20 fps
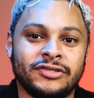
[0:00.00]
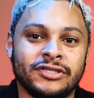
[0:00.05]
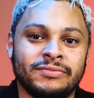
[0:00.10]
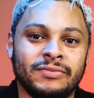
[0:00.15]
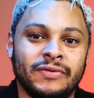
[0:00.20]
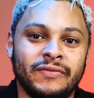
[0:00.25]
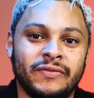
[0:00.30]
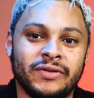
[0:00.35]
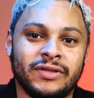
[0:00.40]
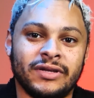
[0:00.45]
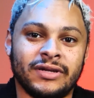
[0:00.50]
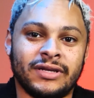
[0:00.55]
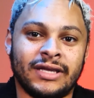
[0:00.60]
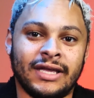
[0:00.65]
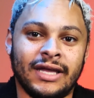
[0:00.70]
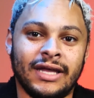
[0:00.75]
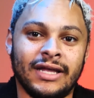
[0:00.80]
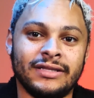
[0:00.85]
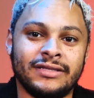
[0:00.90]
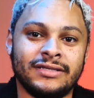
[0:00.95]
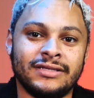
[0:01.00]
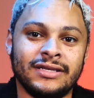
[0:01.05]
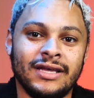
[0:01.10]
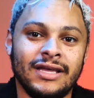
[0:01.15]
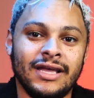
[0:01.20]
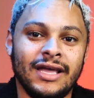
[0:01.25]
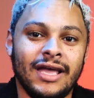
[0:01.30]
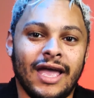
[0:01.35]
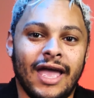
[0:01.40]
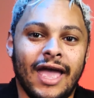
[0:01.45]
this movie with their kids
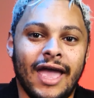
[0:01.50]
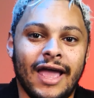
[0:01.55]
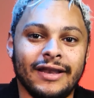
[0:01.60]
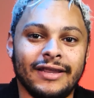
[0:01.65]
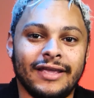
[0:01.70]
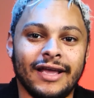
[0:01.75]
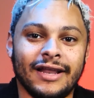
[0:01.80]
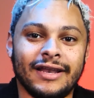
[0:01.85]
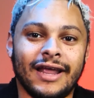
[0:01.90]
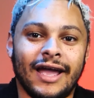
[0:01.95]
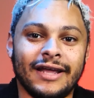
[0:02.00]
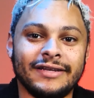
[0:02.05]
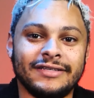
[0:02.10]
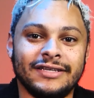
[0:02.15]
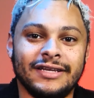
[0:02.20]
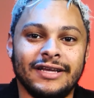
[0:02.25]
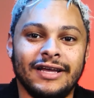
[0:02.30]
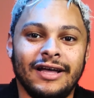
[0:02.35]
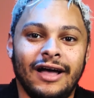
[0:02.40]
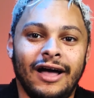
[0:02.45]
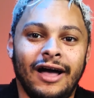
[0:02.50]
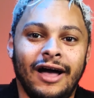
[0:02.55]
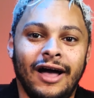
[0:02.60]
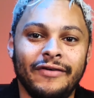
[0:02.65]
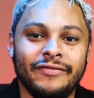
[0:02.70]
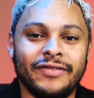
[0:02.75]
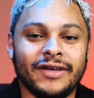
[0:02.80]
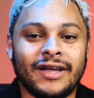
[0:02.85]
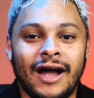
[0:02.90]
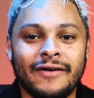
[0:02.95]
and get an idea
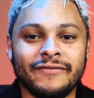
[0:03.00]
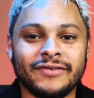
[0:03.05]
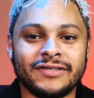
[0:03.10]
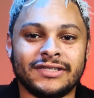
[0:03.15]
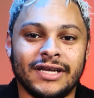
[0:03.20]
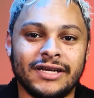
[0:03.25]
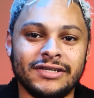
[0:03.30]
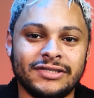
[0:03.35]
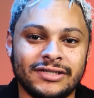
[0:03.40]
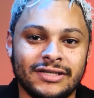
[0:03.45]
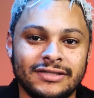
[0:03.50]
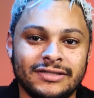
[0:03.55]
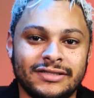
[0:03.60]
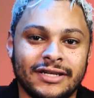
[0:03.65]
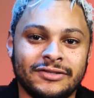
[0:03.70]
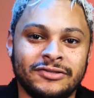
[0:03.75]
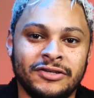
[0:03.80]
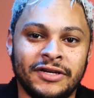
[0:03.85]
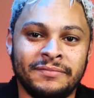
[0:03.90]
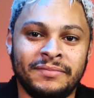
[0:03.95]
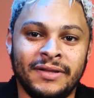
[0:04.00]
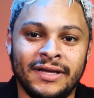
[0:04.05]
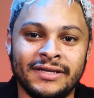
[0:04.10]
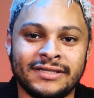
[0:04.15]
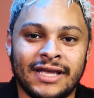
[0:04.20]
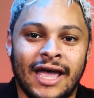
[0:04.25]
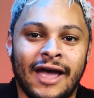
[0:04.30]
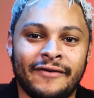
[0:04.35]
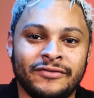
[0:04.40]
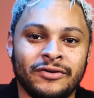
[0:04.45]
of the conversations that took
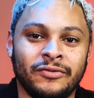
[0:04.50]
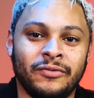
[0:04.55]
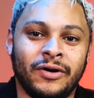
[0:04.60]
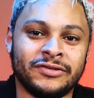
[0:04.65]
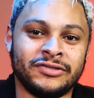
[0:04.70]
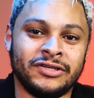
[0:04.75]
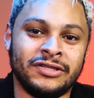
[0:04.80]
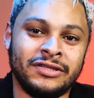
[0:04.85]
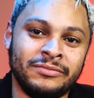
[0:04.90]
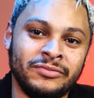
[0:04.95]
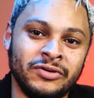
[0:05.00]
place after watching the